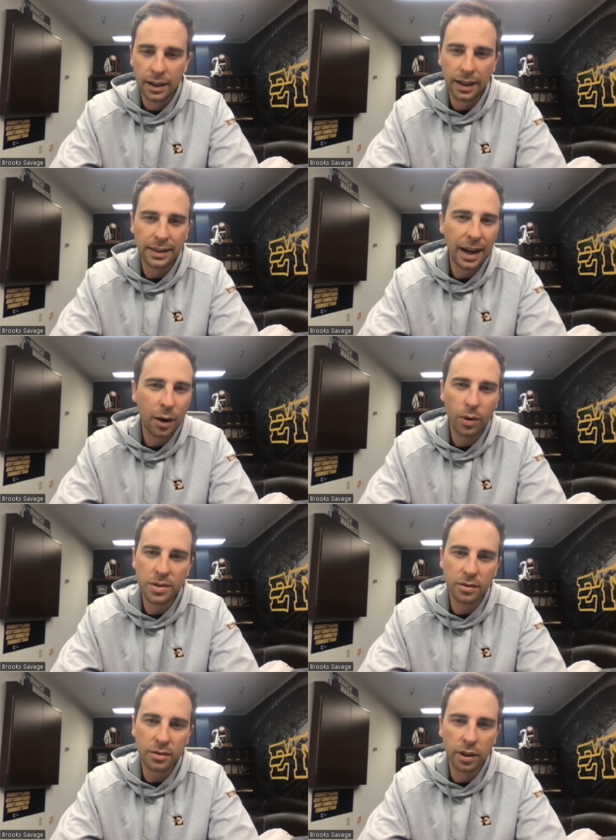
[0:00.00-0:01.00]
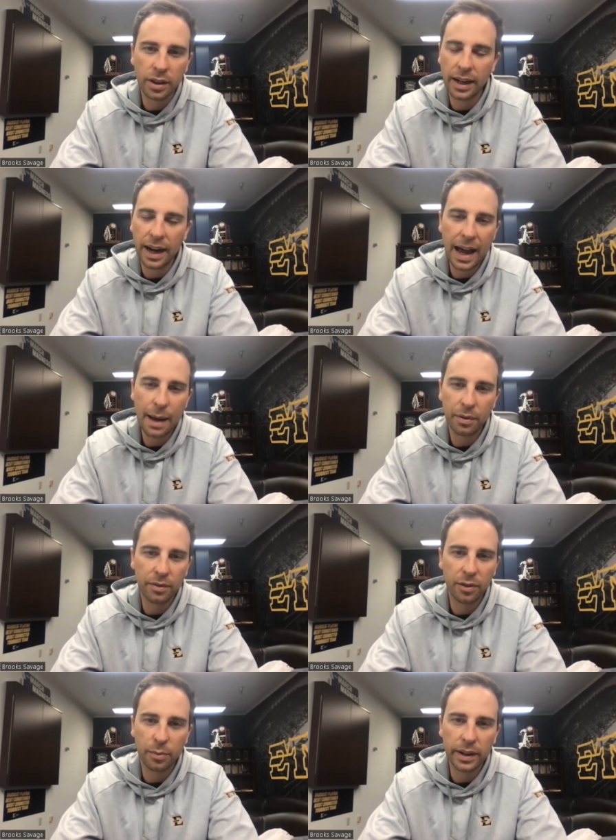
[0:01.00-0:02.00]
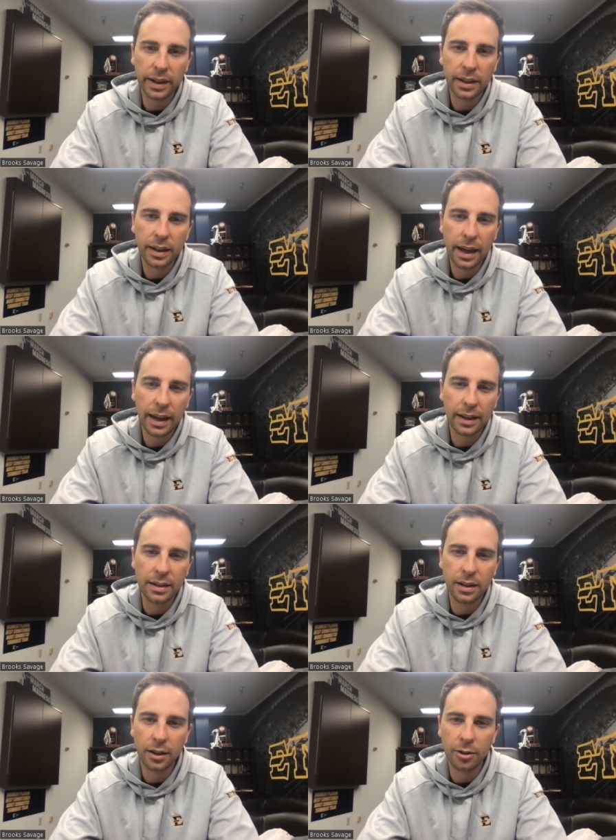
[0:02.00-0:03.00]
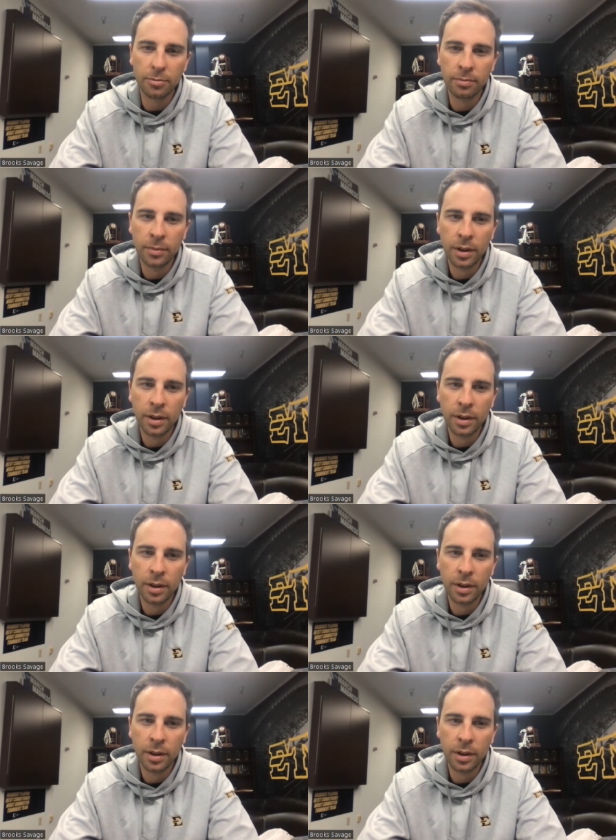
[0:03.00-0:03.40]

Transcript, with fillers: like that wasn't really going to happen for me. And, um,